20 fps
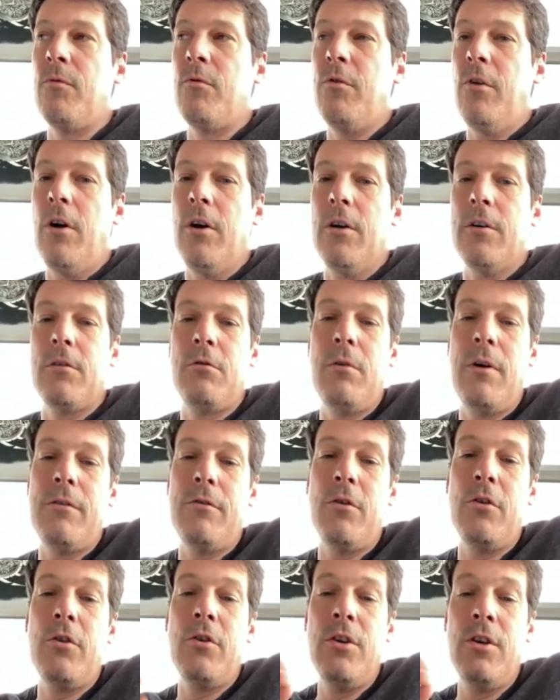for us to
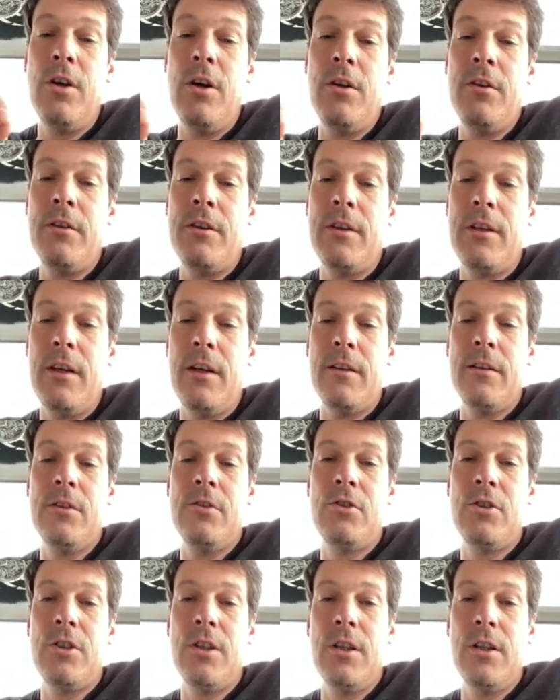have a
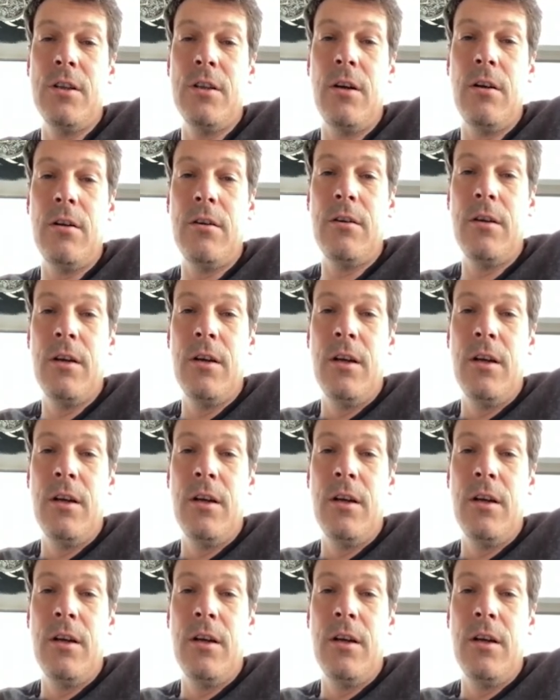non-tarnishing gold.